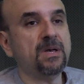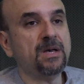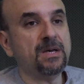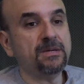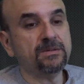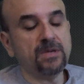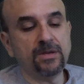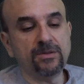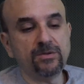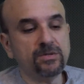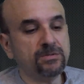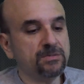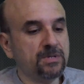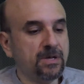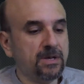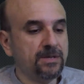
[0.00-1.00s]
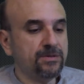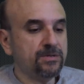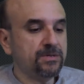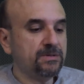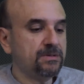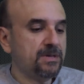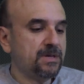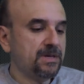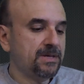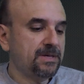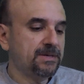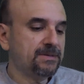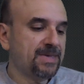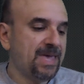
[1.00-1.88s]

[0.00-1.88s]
Uh, other other uh,